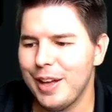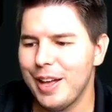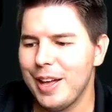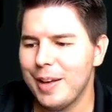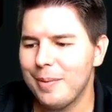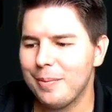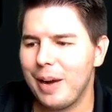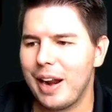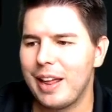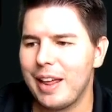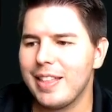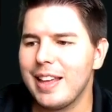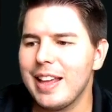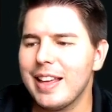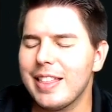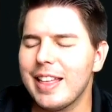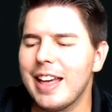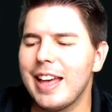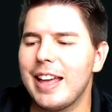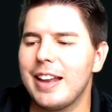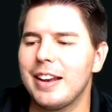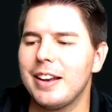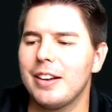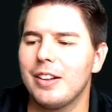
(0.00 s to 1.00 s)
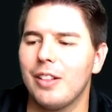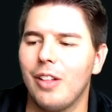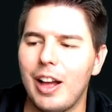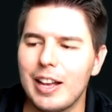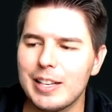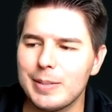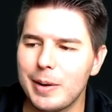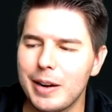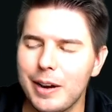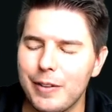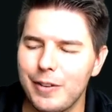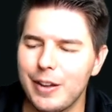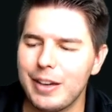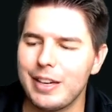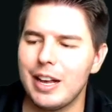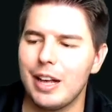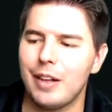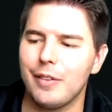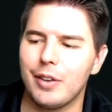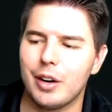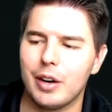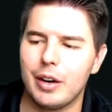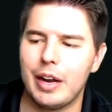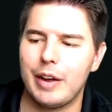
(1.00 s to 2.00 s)
But I think that Lost Mine of
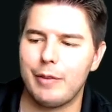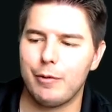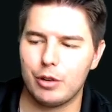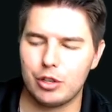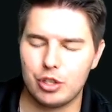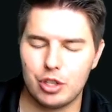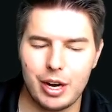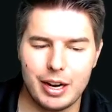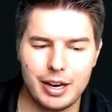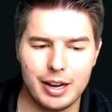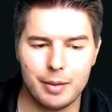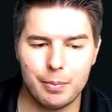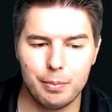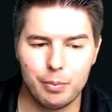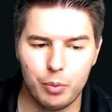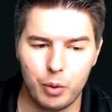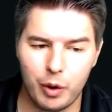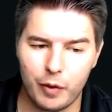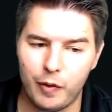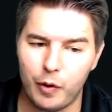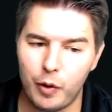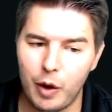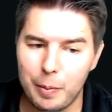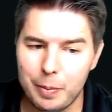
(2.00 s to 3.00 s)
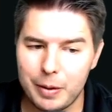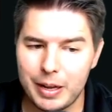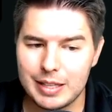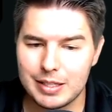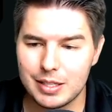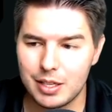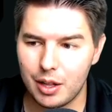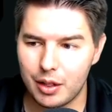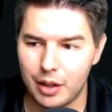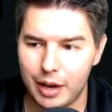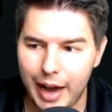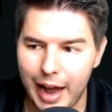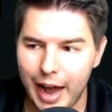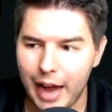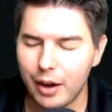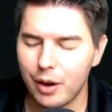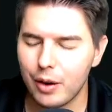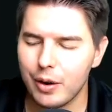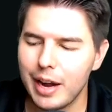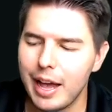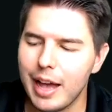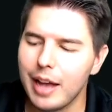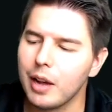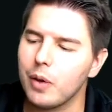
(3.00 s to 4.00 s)
Fendelver, if we're up against another aggro
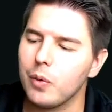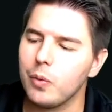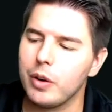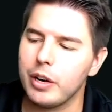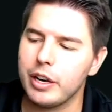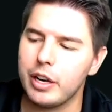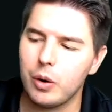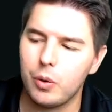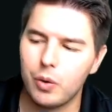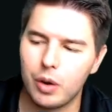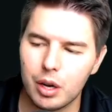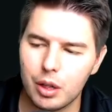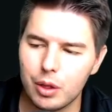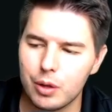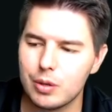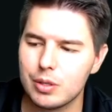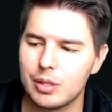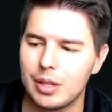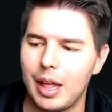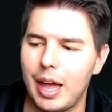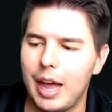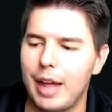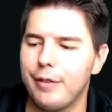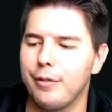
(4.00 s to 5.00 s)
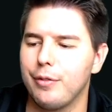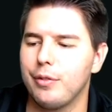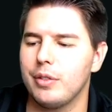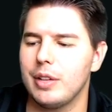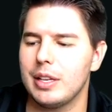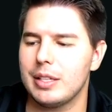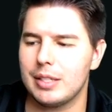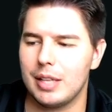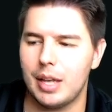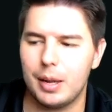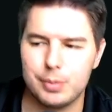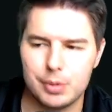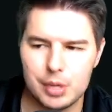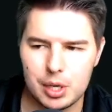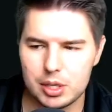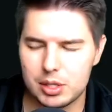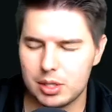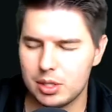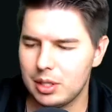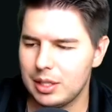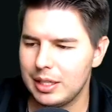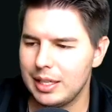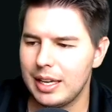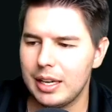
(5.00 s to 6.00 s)
deck where you don't want to lose life, this helps us
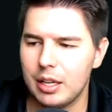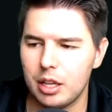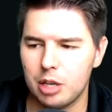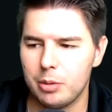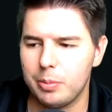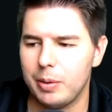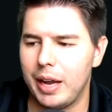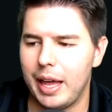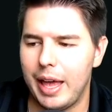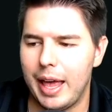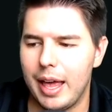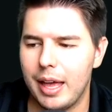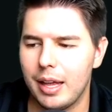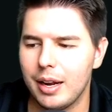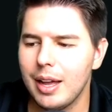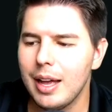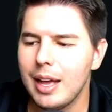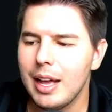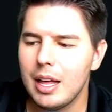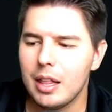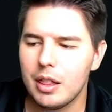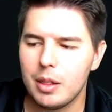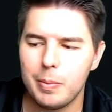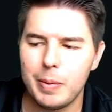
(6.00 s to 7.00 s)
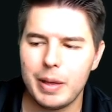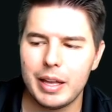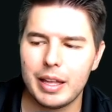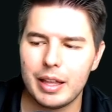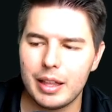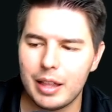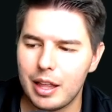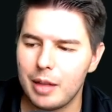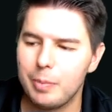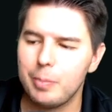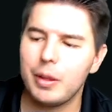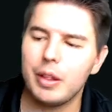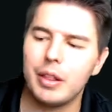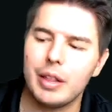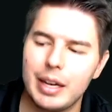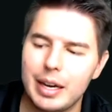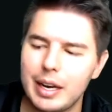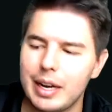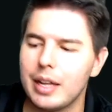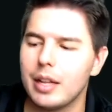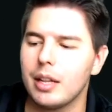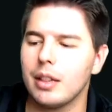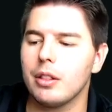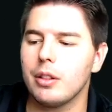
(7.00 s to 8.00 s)
get a little bit ahead. The ability
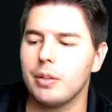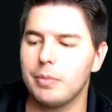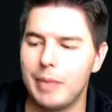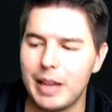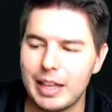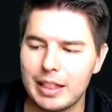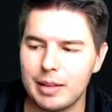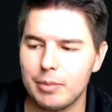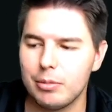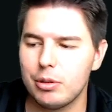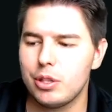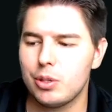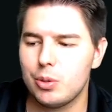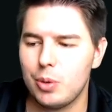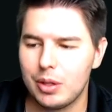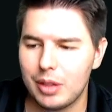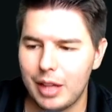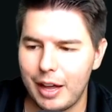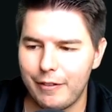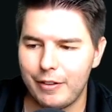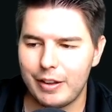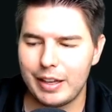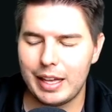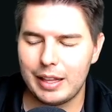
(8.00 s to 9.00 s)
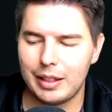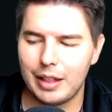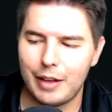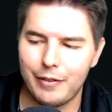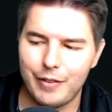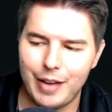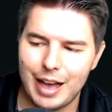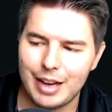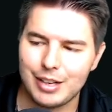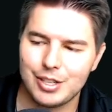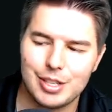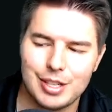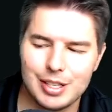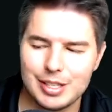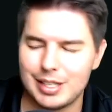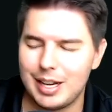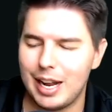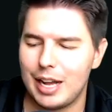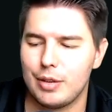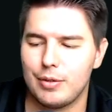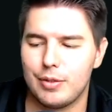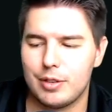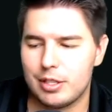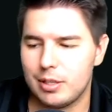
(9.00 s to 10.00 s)
to make them lose 1 life and gain life actually is
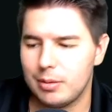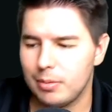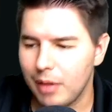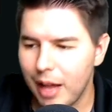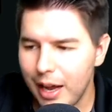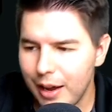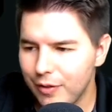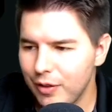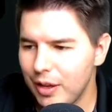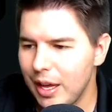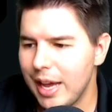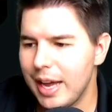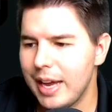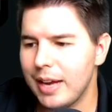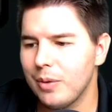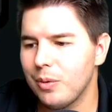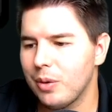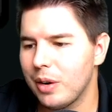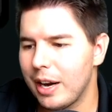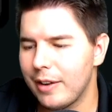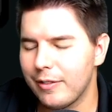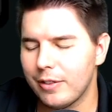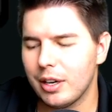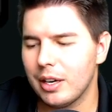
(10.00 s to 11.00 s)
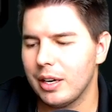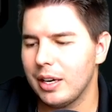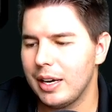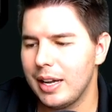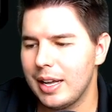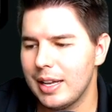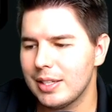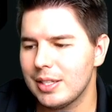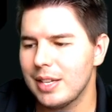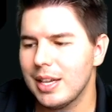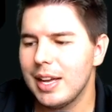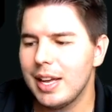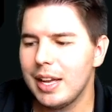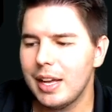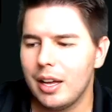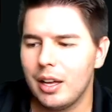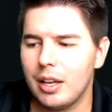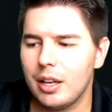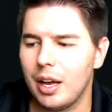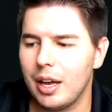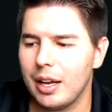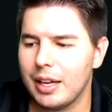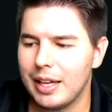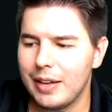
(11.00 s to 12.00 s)
nice for some life gain, whatever it is.
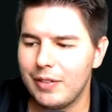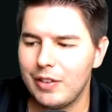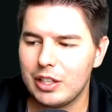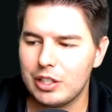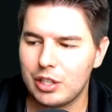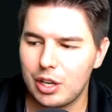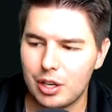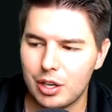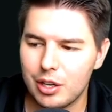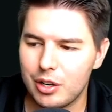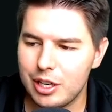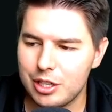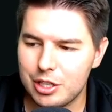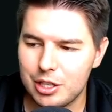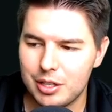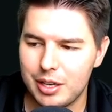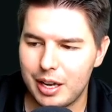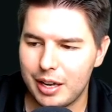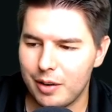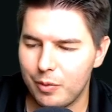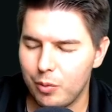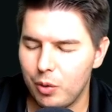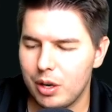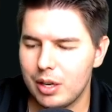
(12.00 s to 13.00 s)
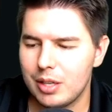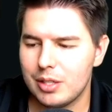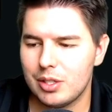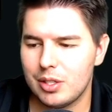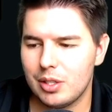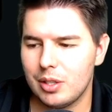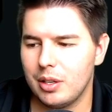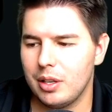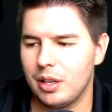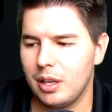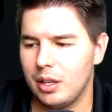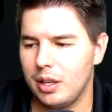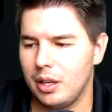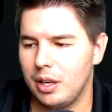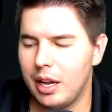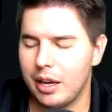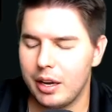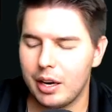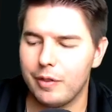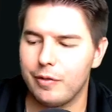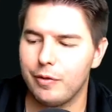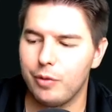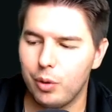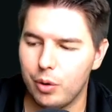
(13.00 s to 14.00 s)
Giving target creature -1 is
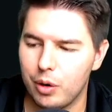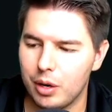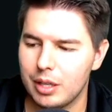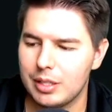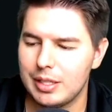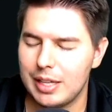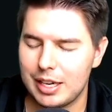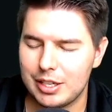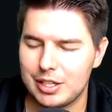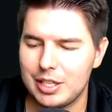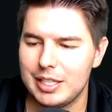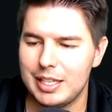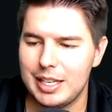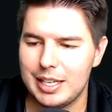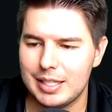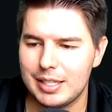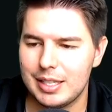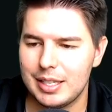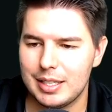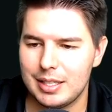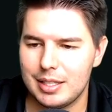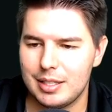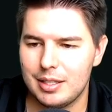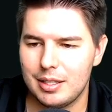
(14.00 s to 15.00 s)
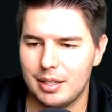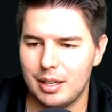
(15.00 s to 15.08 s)
-4 is actually decent.